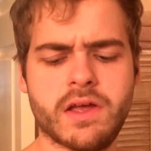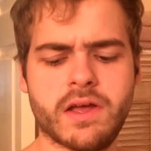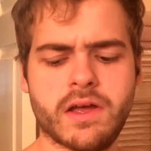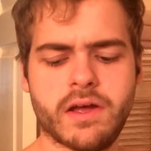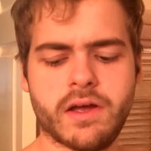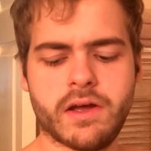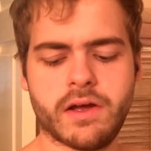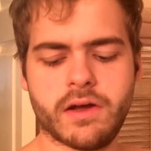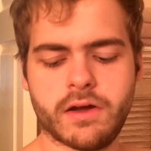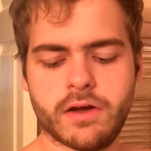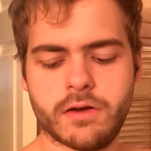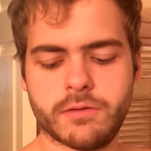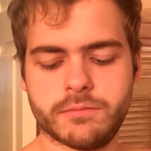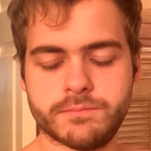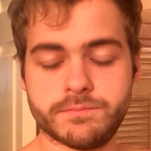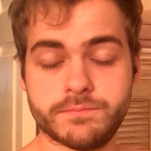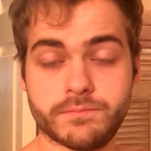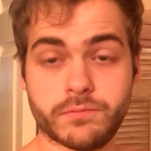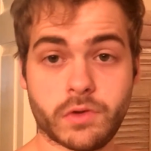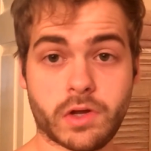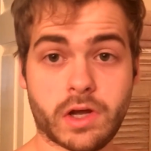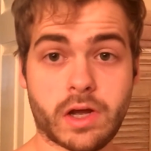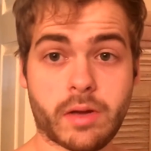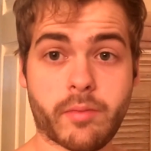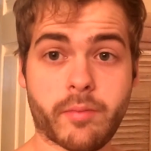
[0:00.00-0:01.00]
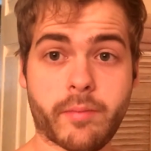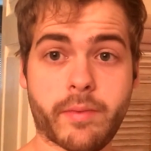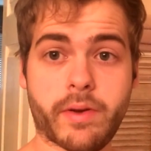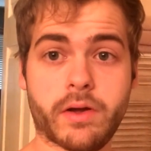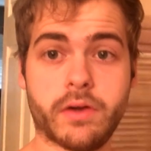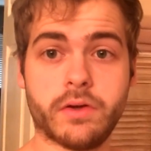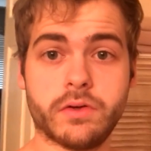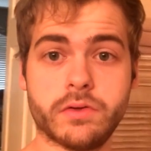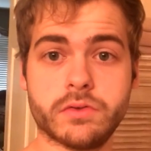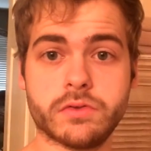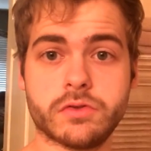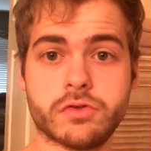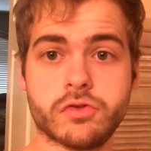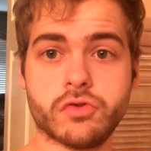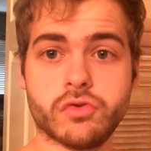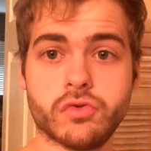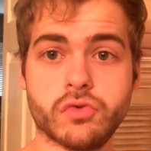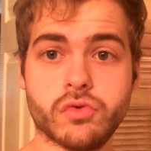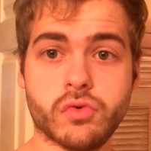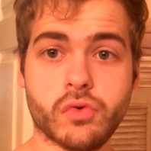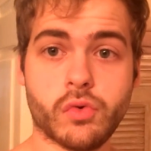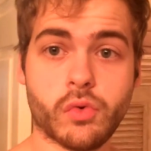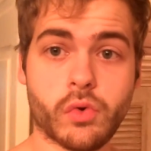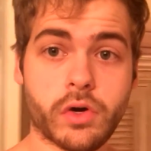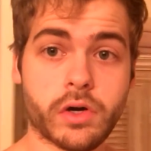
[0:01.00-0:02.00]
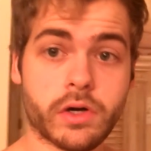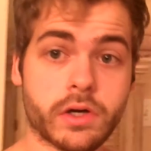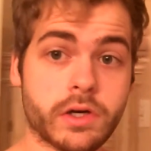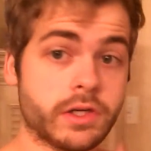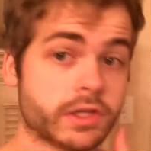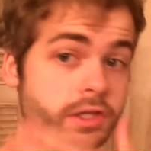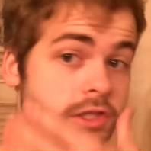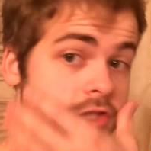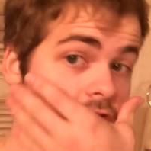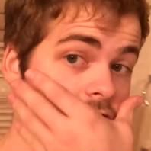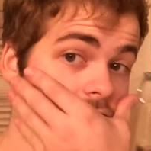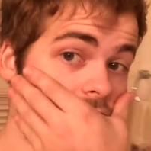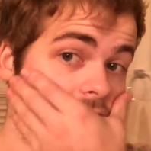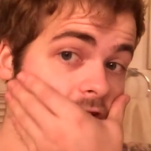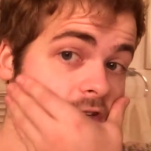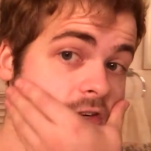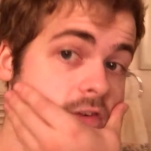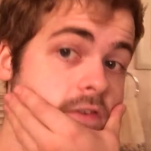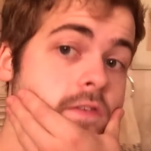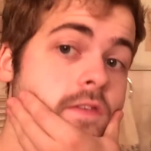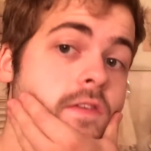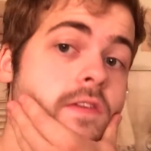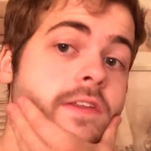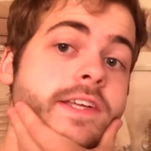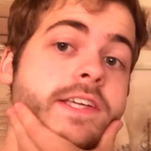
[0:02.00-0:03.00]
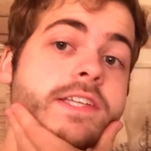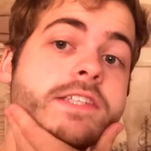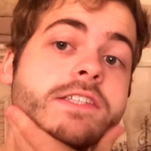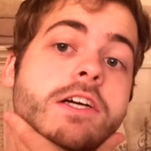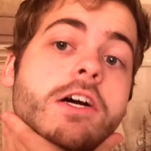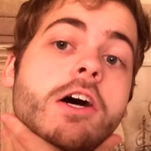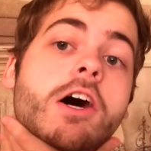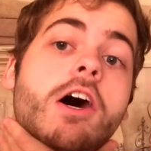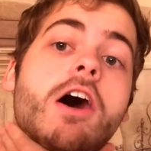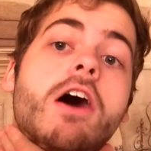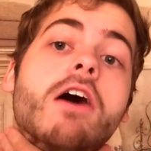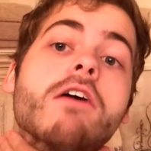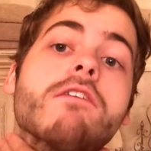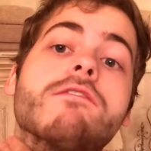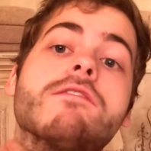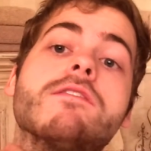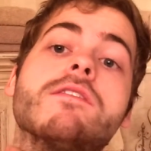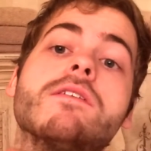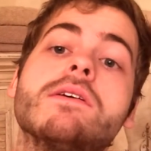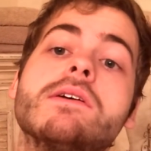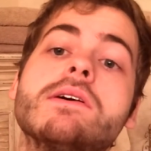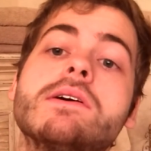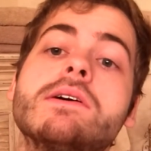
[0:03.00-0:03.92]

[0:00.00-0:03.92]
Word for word: Um, I'm about to shave this off